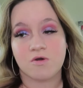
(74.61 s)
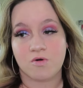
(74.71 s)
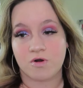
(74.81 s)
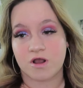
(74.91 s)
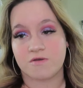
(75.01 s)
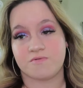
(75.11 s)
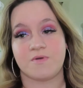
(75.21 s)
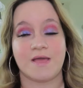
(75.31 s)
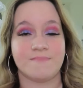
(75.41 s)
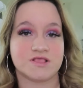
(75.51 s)
Or if
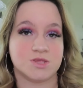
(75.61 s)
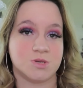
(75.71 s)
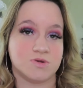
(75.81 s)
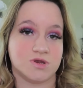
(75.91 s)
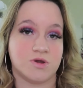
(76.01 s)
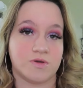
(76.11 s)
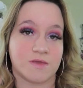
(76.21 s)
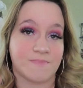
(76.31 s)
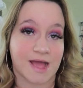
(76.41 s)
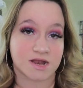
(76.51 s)
I message you and you don't
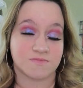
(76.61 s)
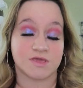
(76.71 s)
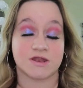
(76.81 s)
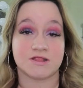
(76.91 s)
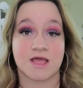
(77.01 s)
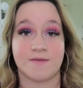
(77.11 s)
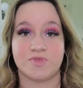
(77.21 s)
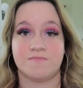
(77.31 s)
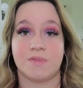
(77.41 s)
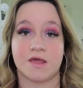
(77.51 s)
get back to me in a
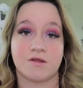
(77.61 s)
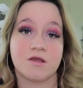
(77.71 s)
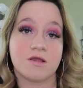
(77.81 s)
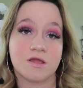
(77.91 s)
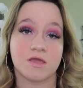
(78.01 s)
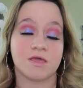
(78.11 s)
timely manner,